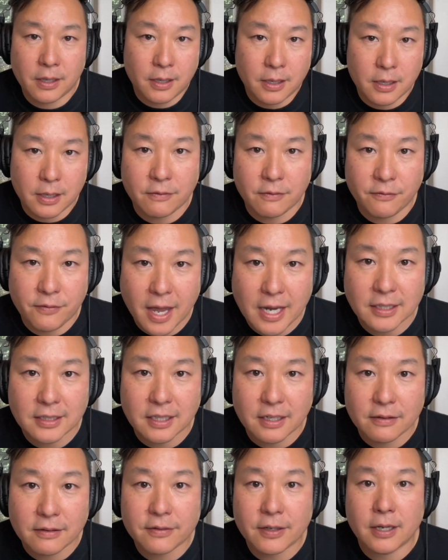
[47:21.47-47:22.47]

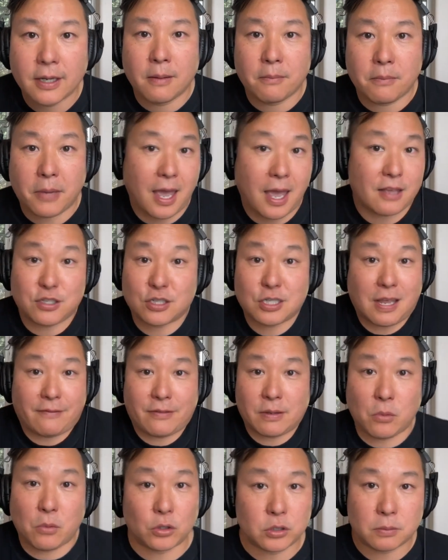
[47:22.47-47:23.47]
effective by just
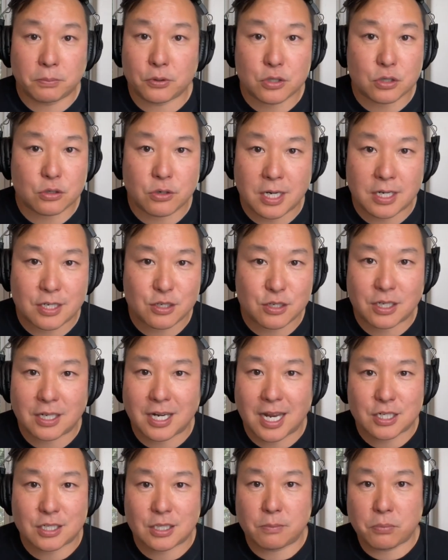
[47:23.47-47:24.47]
having multiple screens. You can
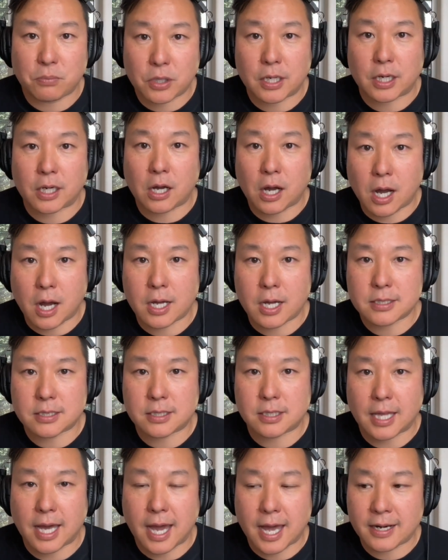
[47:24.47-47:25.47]
actually put a cost to
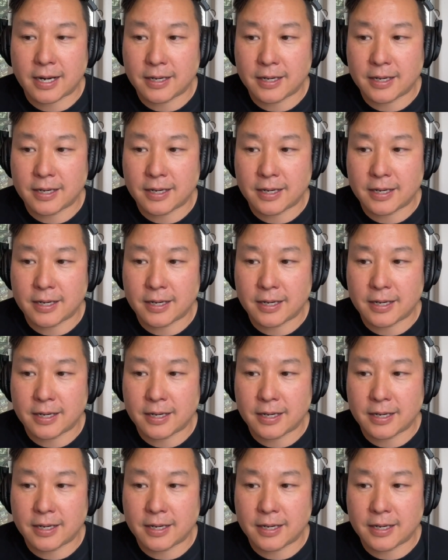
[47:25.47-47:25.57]
that.